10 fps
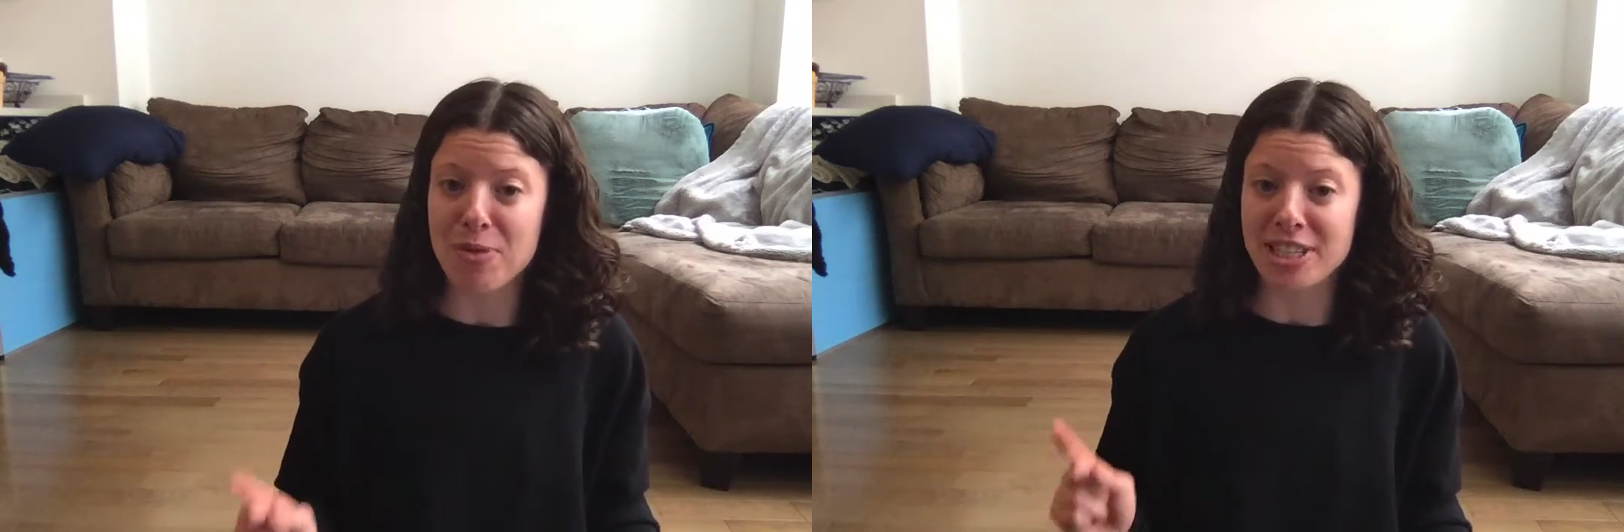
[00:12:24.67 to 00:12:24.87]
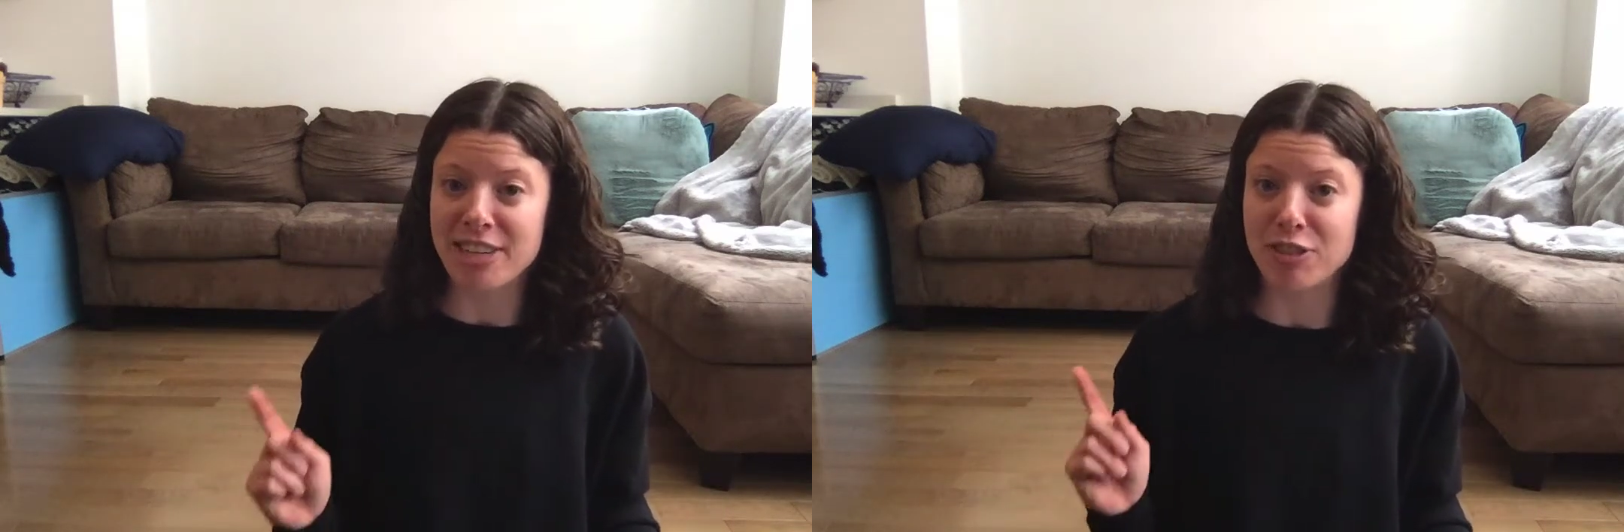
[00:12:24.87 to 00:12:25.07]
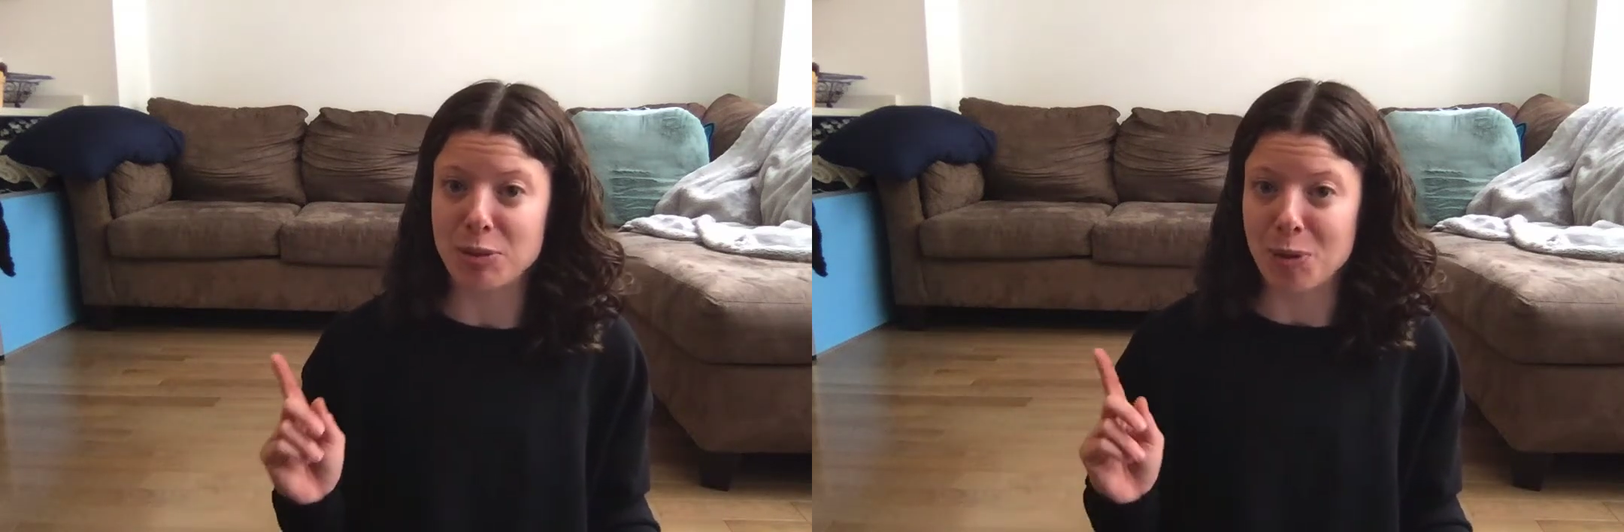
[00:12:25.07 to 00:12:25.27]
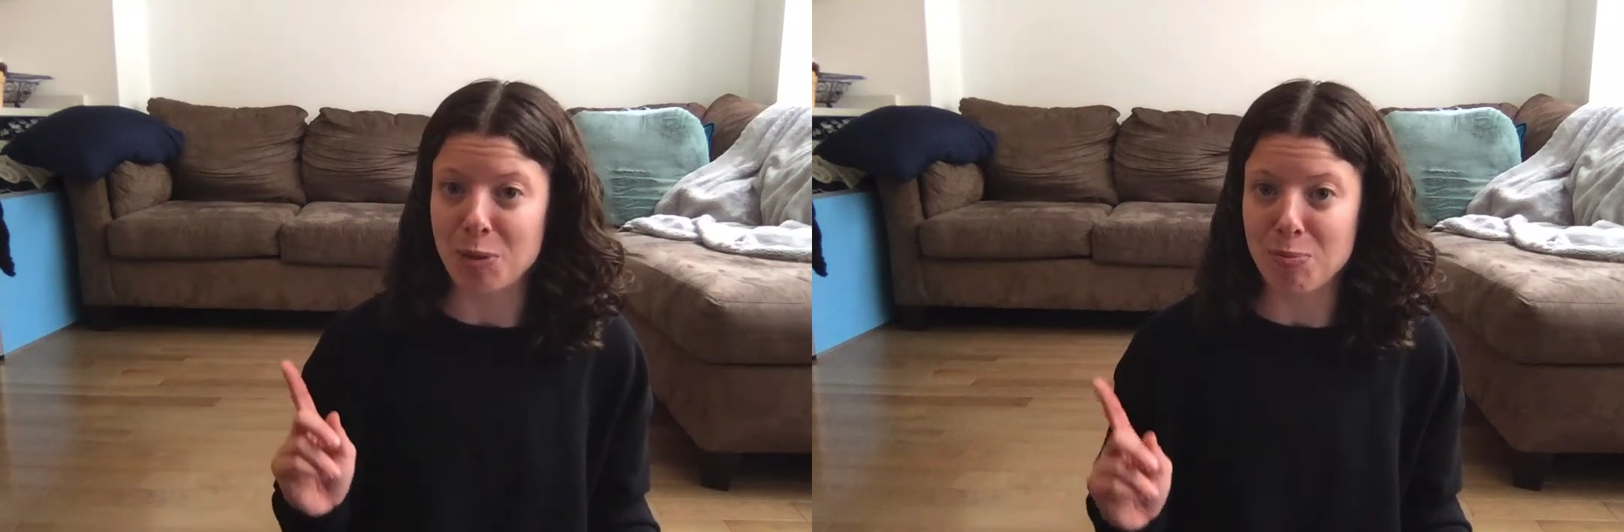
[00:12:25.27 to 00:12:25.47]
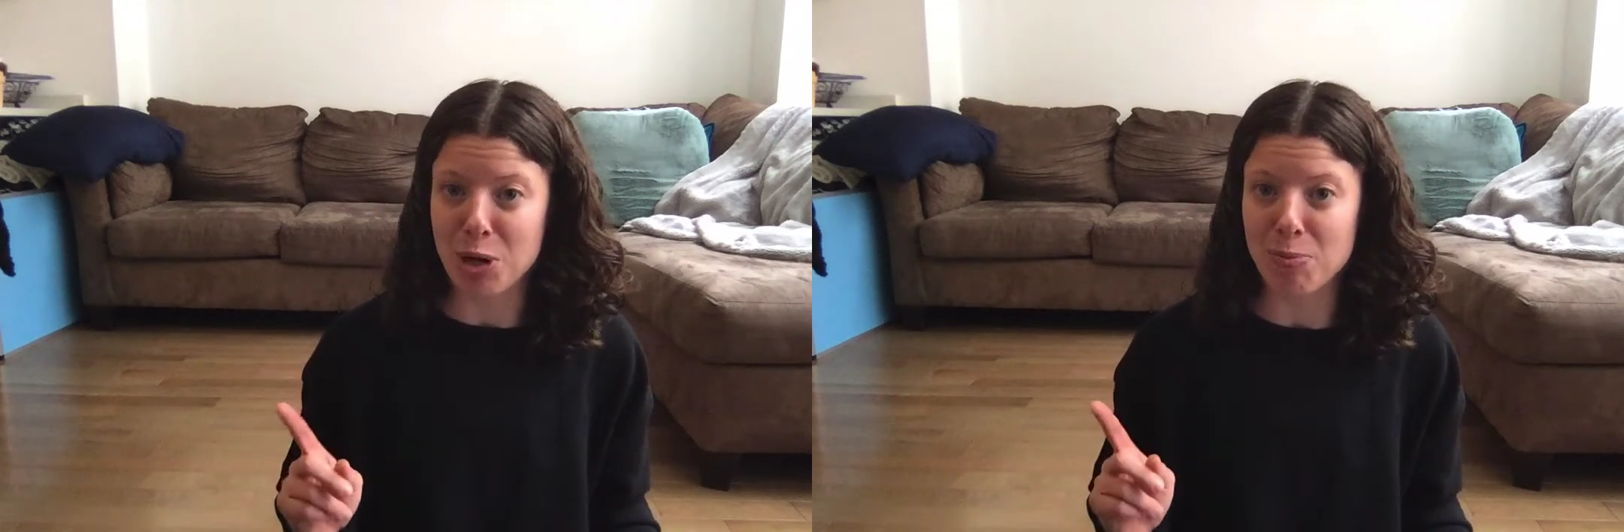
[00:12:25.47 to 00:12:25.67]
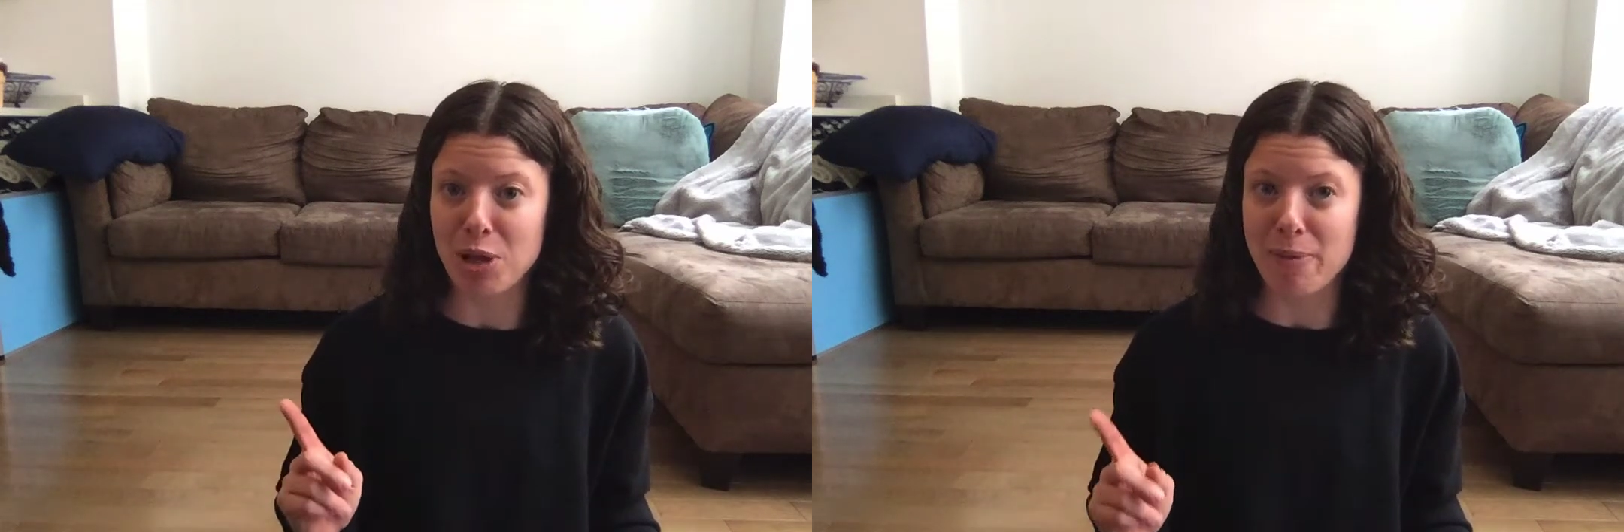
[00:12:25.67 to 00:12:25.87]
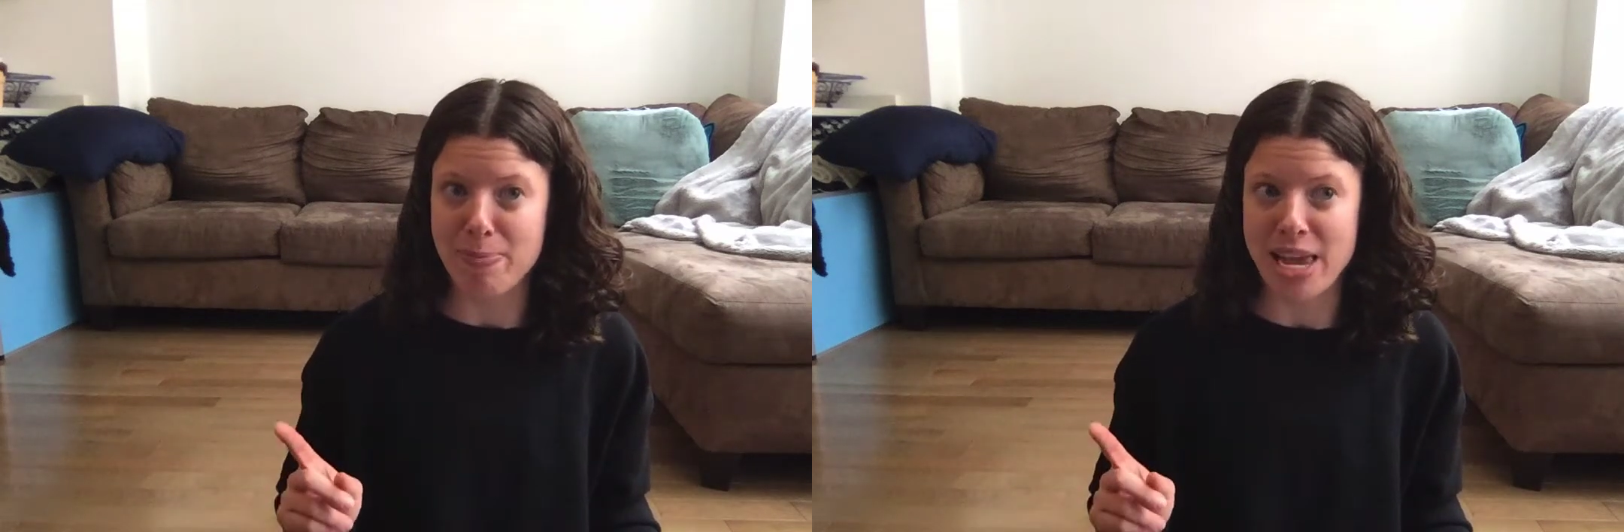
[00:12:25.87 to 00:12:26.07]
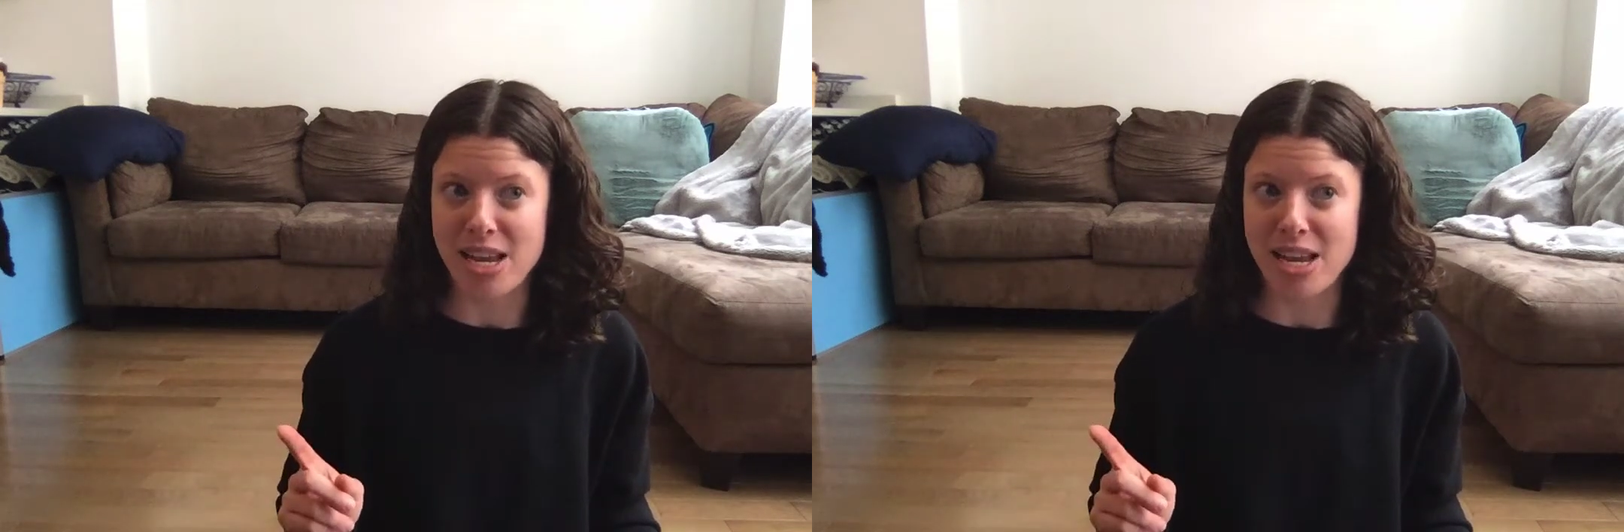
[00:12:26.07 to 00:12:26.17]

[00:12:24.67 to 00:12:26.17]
the difference between purple and pink.